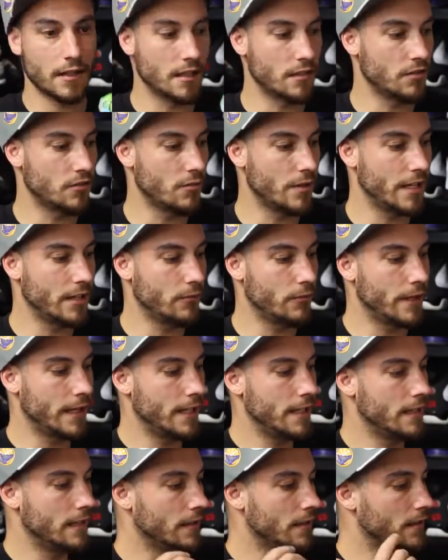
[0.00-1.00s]
and Dwayne
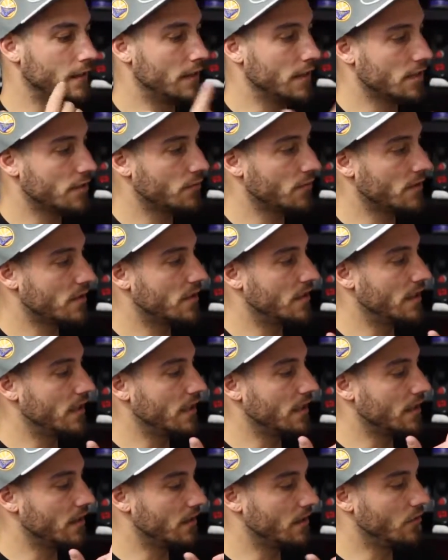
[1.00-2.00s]
Wade, and this was
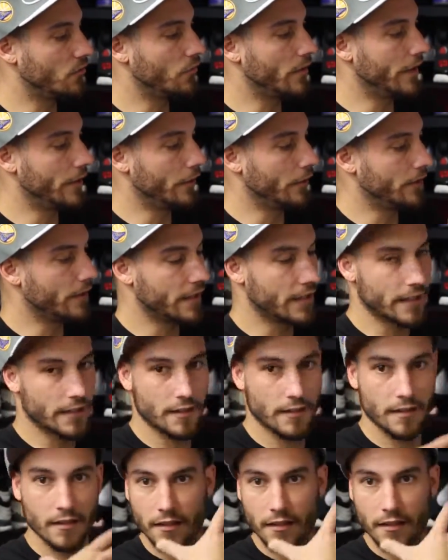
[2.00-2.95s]
the uh, the winner that,